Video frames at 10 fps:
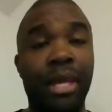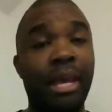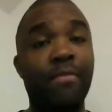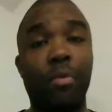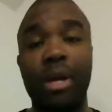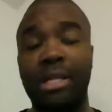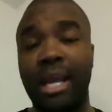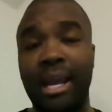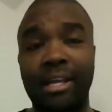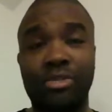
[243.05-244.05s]
Even with
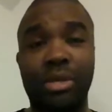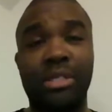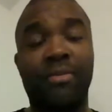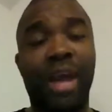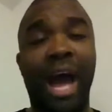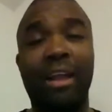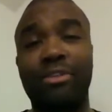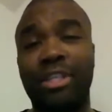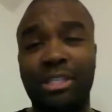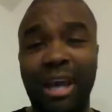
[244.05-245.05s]
the injuries, if
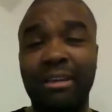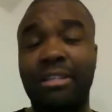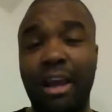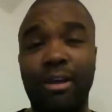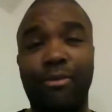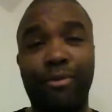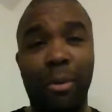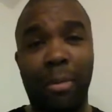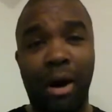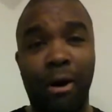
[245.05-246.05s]
Kyler just takes care of the
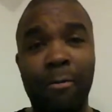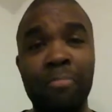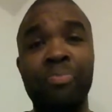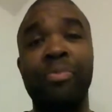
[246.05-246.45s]
football